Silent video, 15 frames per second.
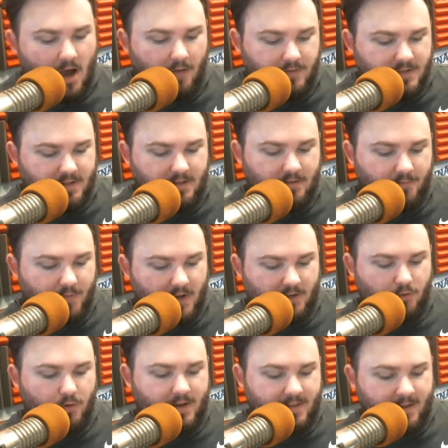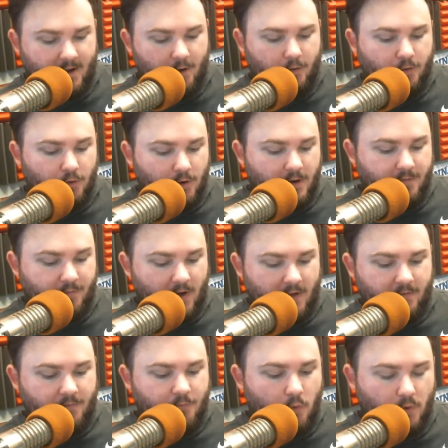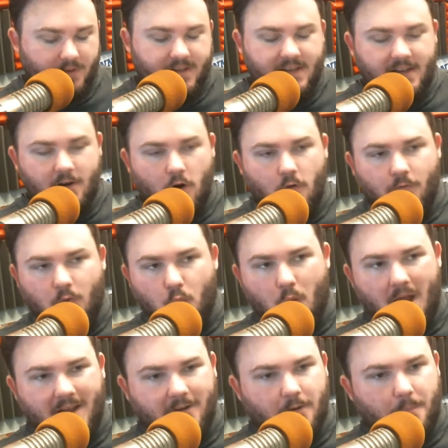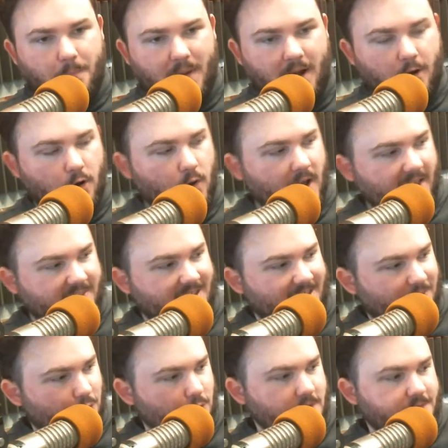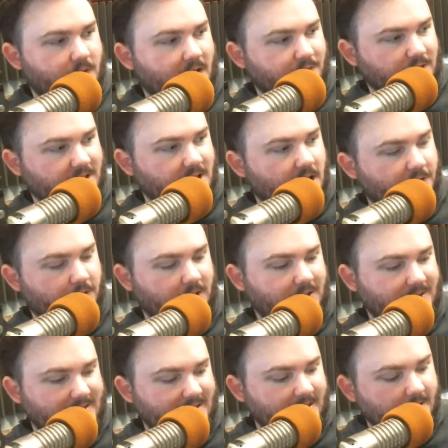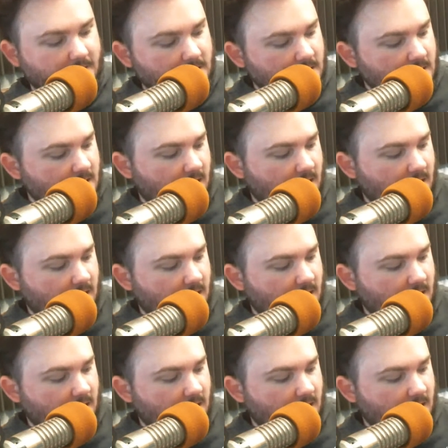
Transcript: Obviously the victory there, 35-14 over Winder Barrow, had that 35-0 lead